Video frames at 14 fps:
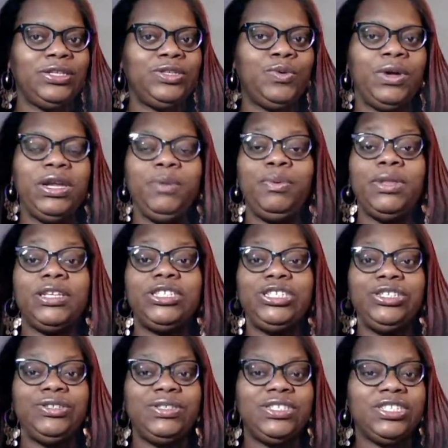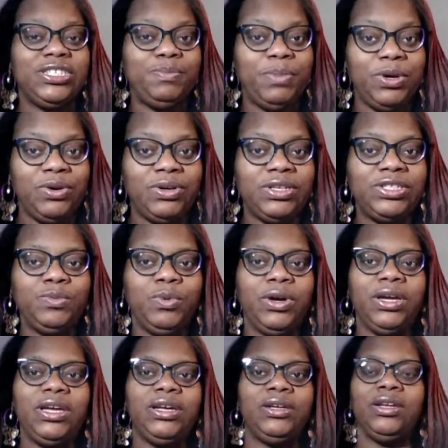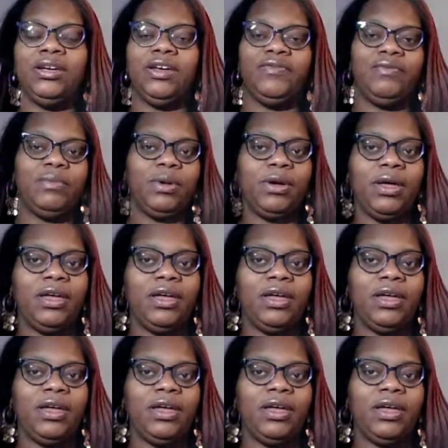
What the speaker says: 20 plus years experience working in the government